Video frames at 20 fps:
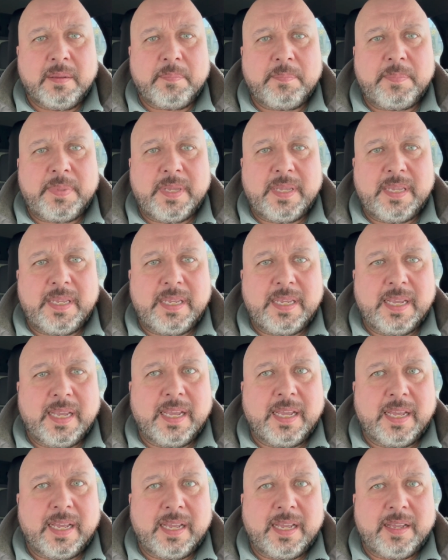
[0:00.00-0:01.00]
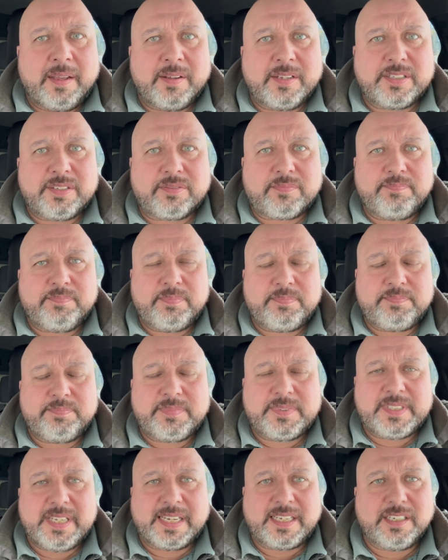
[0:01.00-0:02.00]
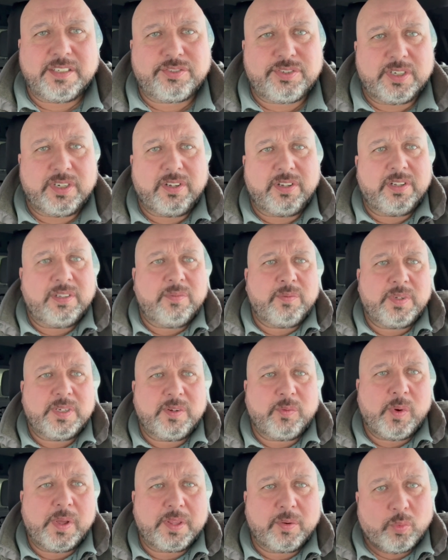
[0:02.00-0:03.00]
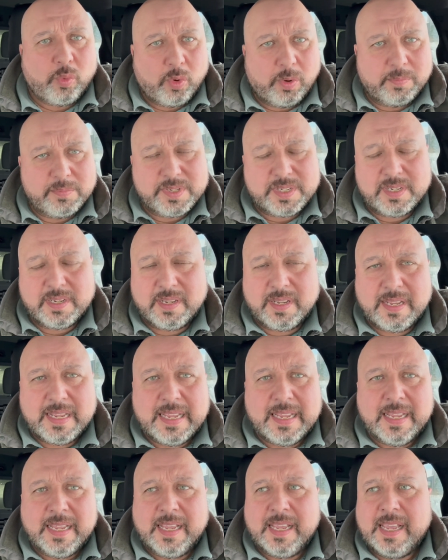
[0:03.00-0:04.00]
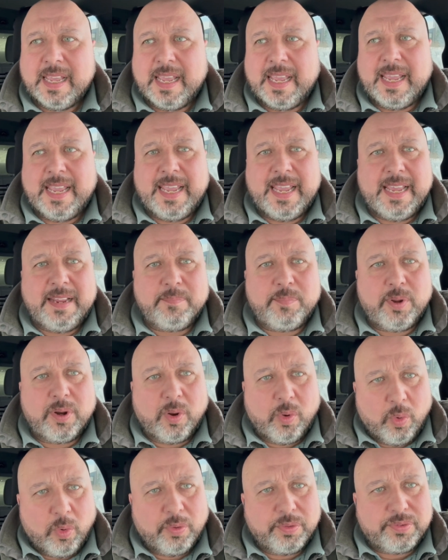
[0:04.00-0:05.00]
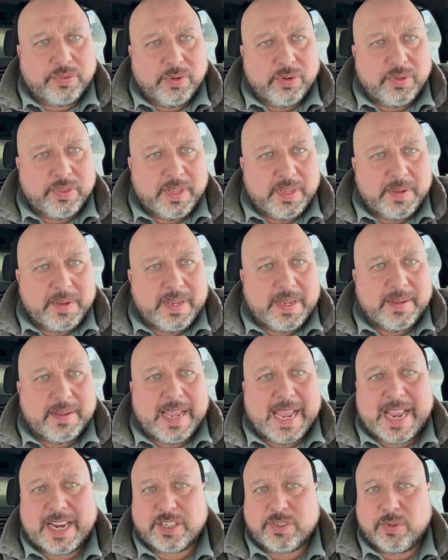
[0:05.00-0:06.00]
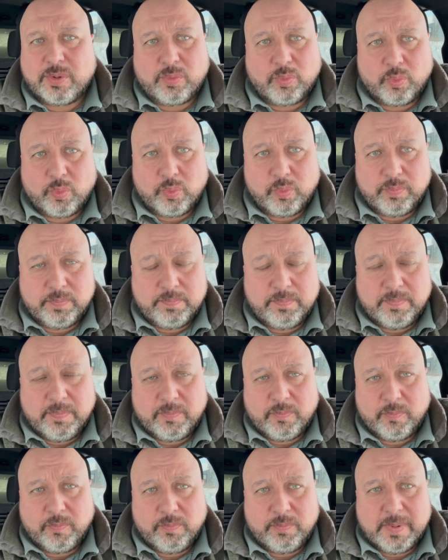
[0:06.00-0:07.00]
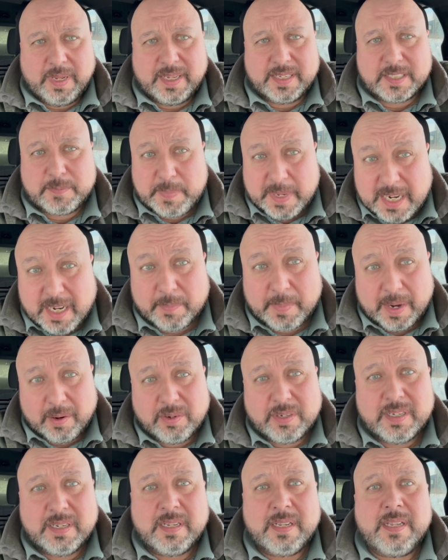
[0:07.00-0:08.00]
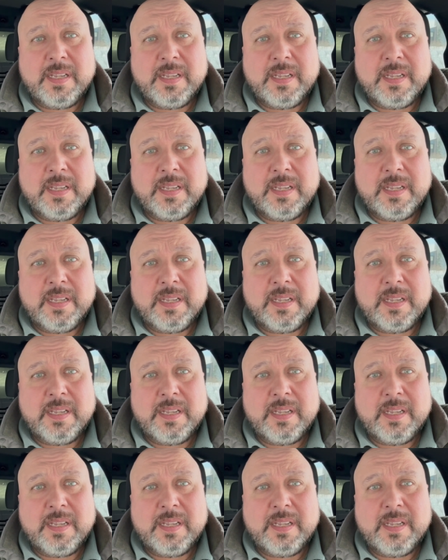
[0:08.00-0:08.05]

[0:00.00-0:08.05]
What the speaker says: be taking a drill when the weather warms and put a hole through the actual speaker mount